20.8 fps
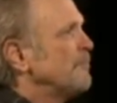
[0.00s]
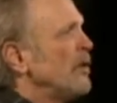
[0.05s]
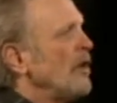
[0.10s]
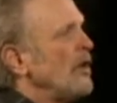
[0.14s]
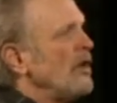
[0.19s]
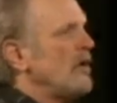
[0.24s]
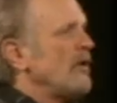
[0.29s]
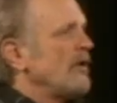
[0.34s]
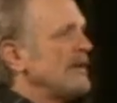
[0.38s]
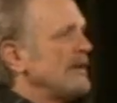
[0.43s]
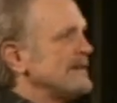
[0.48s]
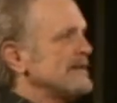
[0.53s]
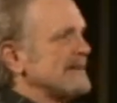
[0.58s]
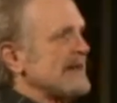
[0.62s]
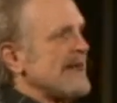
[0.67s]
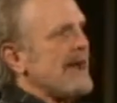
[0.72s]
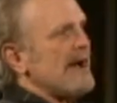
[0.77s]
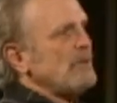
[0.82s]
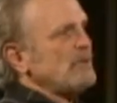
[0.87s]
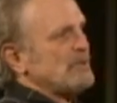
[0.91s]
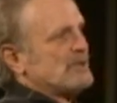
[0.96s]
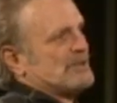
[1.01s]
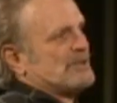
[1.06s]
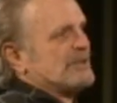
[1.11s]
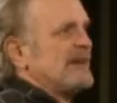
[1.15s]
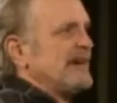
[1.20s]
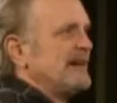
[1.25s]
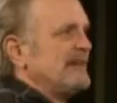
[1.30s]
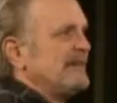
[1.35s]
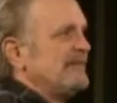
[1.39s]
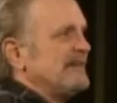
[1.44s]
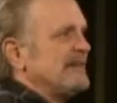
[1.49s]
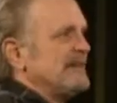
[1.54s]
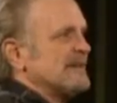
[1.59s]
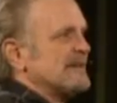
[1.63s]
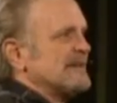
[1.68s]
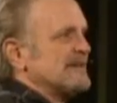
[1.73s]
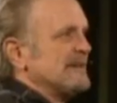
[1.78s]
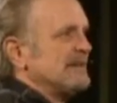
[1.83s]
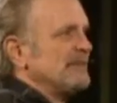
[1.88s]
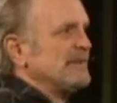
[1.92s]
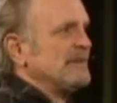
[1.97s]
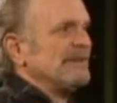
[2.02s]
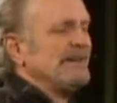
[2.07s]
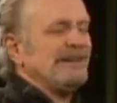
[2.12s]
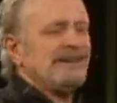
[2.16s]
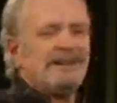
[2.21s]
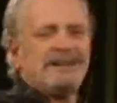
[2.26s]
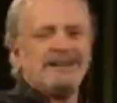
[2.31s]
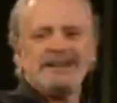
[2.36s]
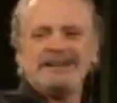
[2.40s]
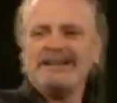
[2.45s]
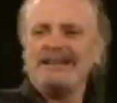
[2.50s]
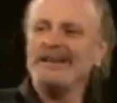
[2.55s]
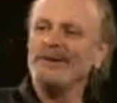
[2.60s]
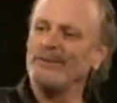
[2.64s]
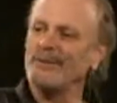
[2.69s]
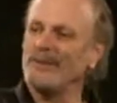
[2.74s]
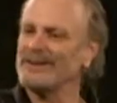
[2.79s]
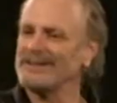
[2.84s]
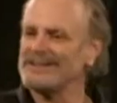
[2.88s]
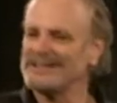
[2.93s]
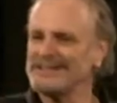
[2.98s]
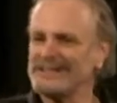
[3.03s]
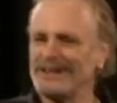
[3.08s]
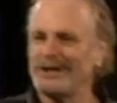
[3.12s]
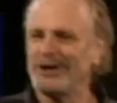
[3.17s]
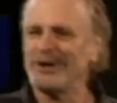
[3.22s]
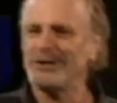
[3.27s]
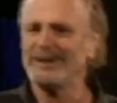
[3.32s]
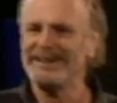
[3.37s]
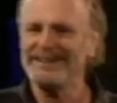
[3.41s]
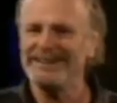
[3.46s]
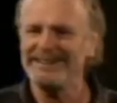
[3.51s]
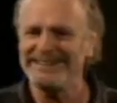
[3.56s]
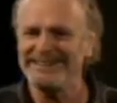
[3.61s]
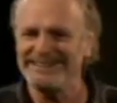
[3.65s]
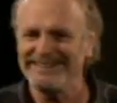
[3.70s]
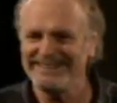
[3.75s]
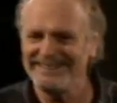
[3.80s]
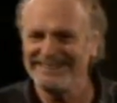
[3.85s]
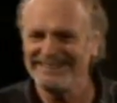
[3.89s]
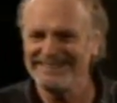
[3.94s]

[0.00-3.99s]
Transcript: Paul is outside of the assembly. He wants to go in.